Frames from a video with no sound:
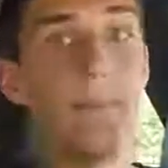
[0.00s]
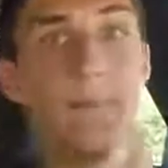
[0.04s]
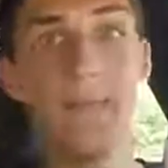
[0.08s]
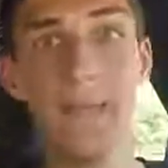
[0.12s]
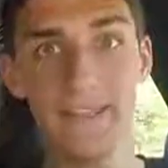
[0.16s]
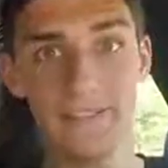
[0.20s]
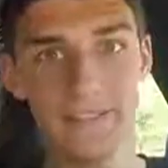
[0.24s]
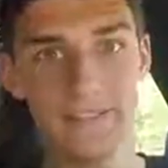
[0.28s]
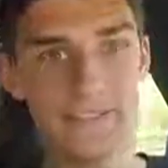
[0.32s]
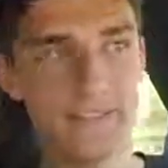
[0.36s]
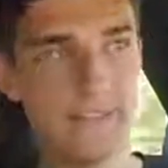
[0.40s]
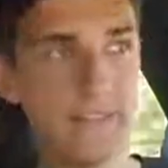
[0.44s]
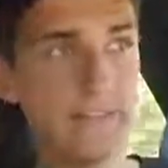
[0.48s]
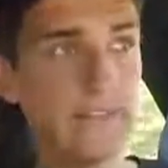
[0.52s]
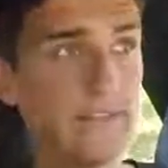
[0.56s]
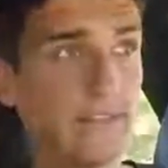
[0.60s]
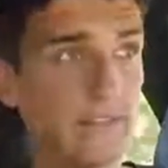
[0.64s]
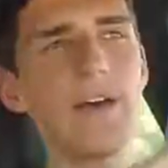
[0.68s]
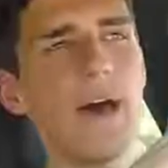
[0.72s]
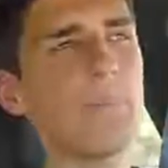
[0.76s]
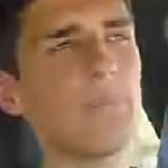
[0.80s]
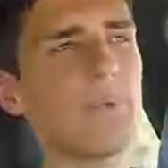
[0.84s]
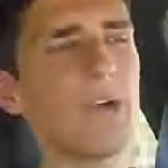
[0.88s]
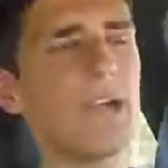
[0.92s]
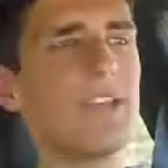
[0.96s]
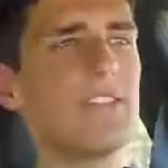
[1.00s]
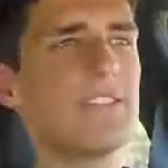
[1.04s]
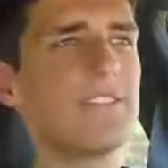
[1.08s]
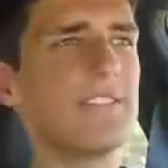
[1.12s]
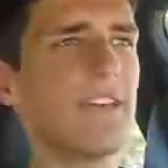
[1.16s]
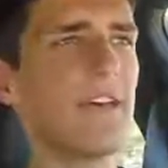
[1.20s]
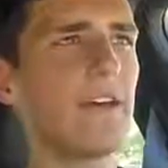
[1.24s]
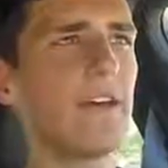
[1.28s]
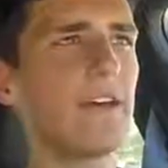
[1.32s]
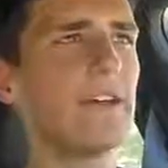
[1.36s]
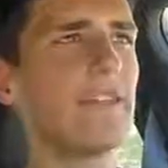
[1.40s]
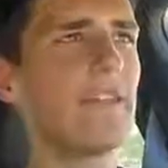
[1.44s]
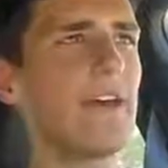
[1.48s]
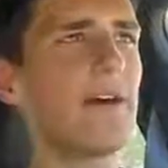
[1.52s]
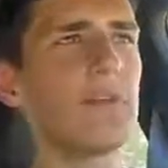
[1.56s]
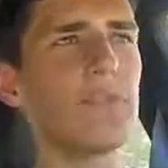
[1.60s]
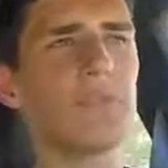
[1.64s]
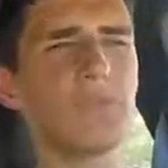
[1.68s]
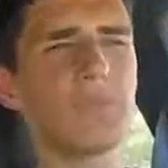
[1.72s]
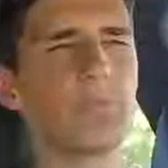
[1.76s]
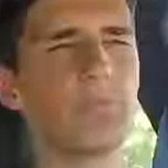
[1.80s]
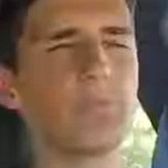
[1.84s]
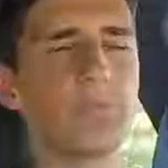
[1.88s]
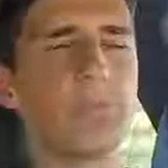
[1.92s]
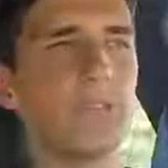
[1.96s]
immensely. Top rated seller, that
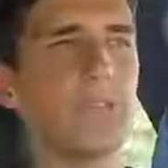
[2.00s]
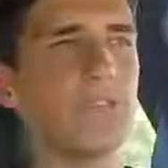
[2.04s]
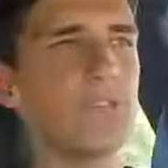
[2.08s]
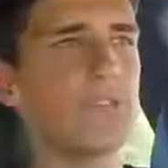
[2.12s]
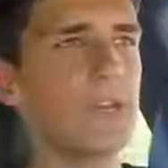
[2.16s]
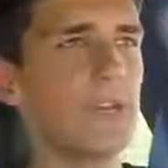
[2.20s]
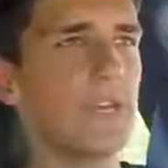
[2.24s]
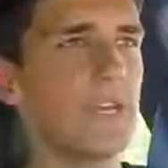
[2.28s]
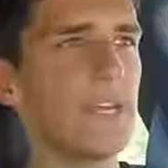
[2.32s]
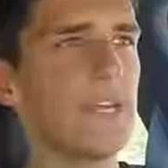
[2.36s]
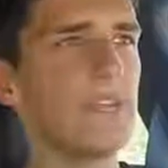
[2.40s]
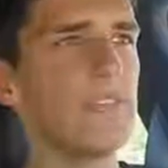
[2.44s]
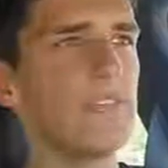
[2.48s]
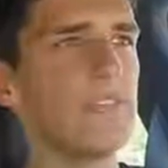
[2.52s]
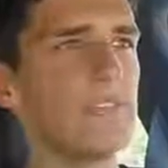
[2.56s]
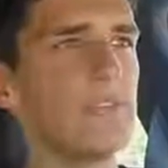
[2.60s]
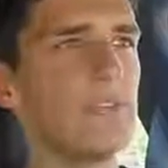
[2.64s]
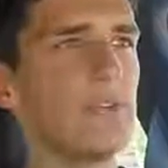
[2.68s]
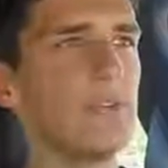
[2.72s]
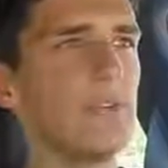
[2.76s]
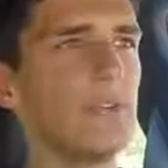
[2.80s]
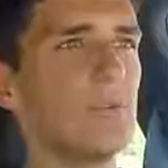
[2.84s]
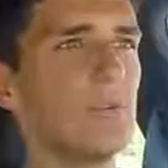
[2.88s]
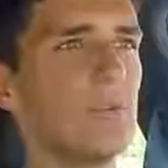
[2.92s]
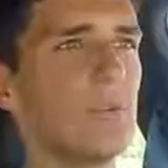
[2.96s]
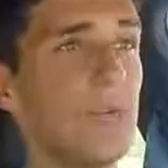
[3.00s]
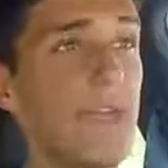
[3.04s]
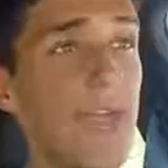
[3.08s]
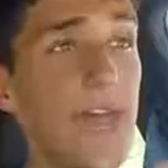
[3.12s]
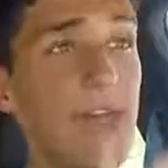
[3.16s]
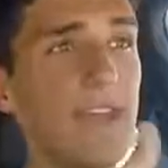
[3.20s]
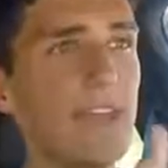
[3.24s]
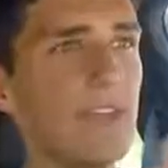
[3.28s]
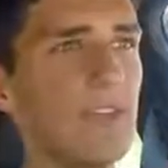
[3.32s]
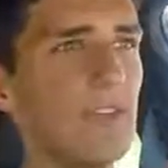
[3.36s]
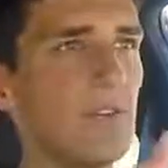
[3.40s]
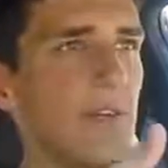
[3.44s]
one's really tricky to get.